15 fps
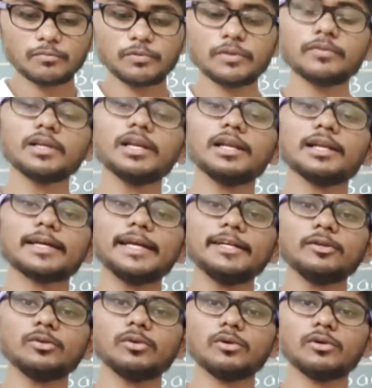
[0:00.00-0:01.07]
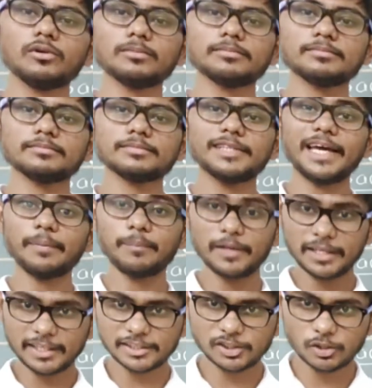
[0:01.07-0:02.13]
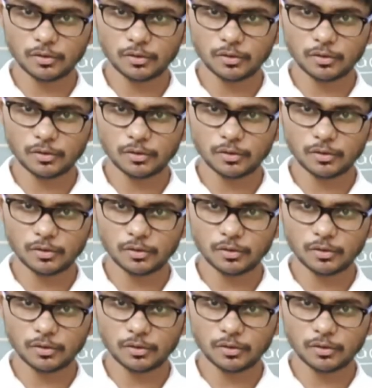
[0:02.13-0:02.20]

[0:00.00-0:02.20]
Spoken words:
We will get to know the application